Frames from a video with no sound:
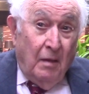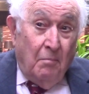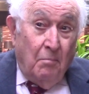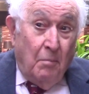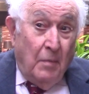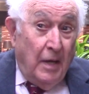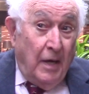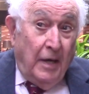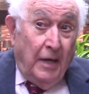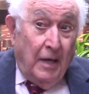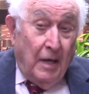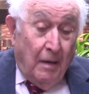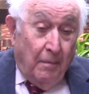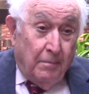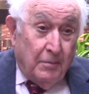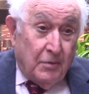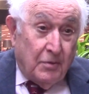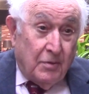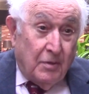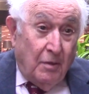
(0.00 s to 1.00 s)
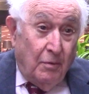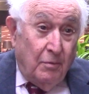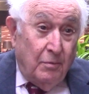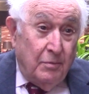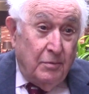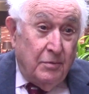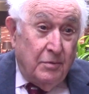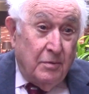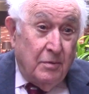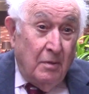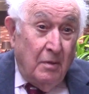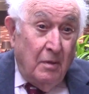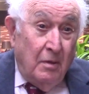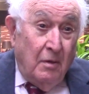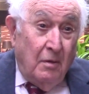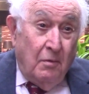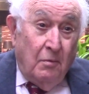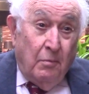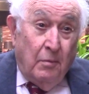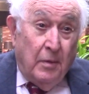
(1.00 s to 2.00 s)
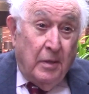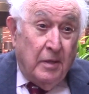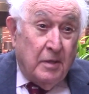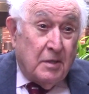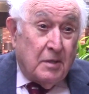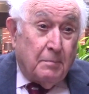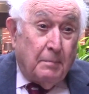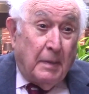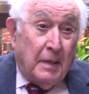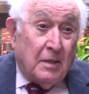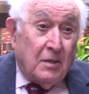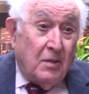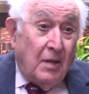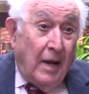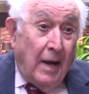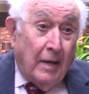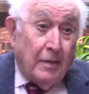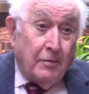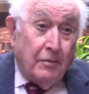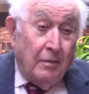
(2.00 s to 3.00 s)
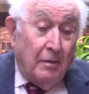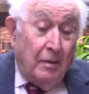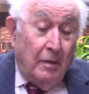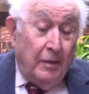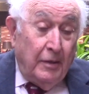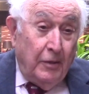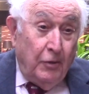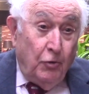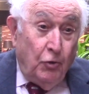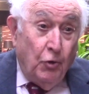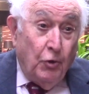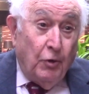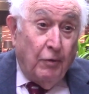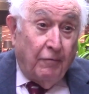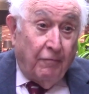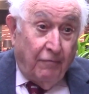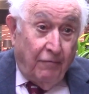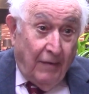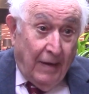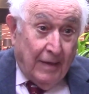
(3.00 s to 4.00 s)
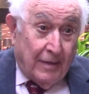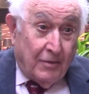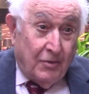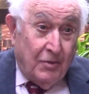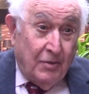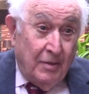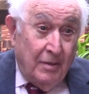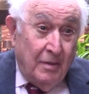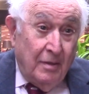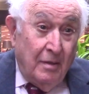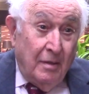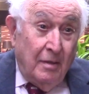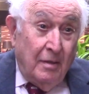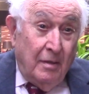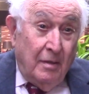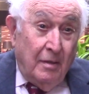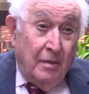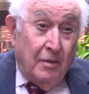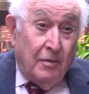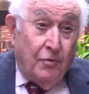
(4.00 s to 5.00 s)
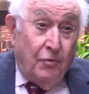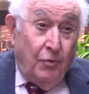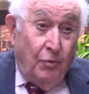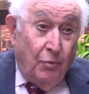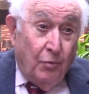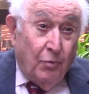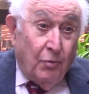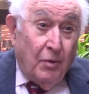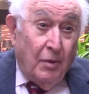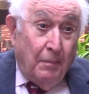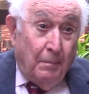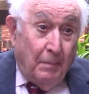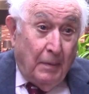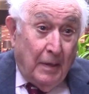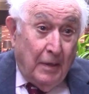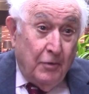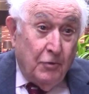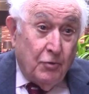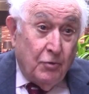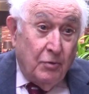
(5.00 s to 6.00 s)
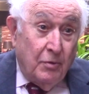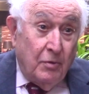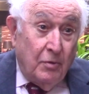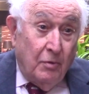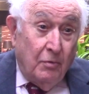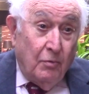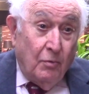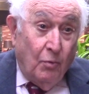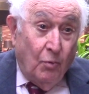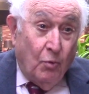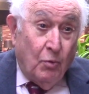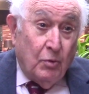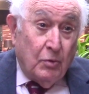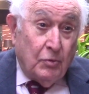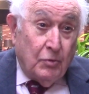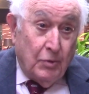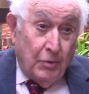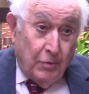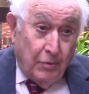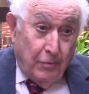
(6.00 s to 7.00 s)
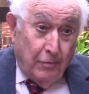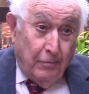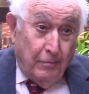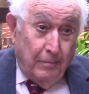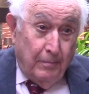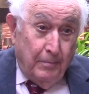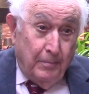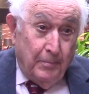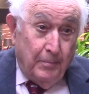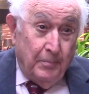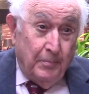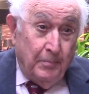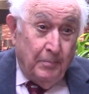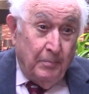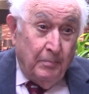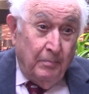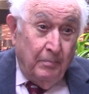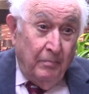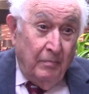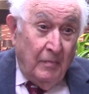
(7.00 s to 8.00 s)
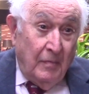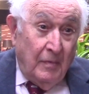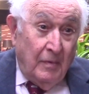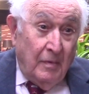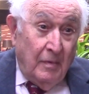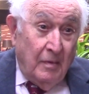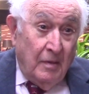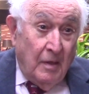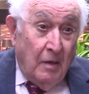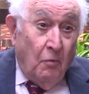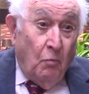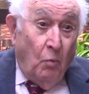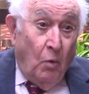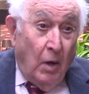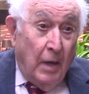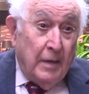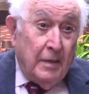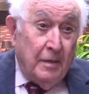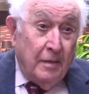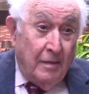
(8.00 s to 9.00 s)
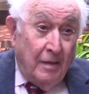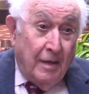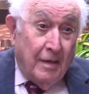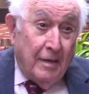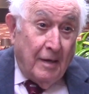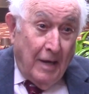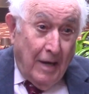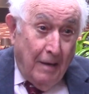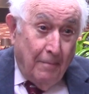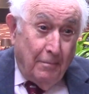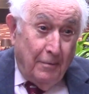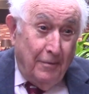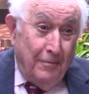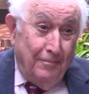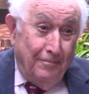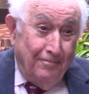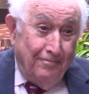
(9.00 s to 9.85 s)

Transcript: many episodes, with a spectacularly good effect. It cured the patient long term. Now, why did that happen?